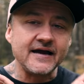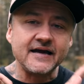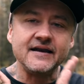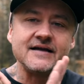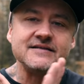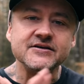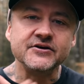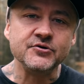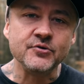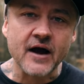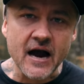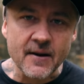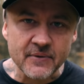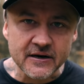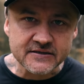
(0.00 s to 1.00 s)
I cannot tell you
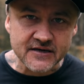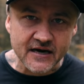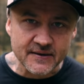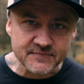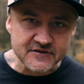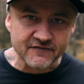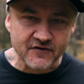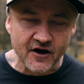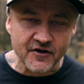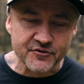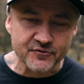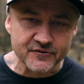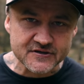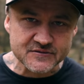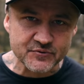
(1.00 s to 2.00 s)
how many times I've gone
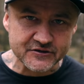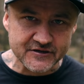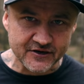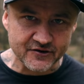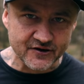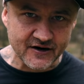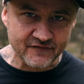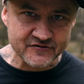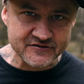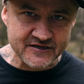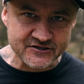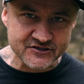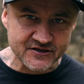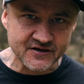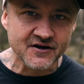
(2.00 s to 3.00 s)
through this particular
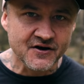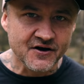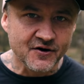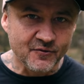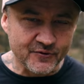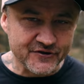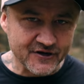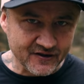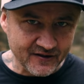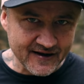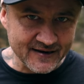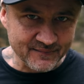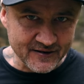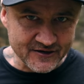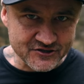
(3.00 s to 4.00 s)
conversation with a
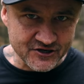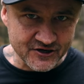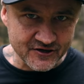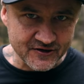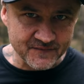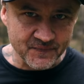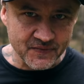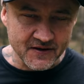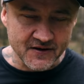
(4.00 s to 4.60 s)
client in my chair.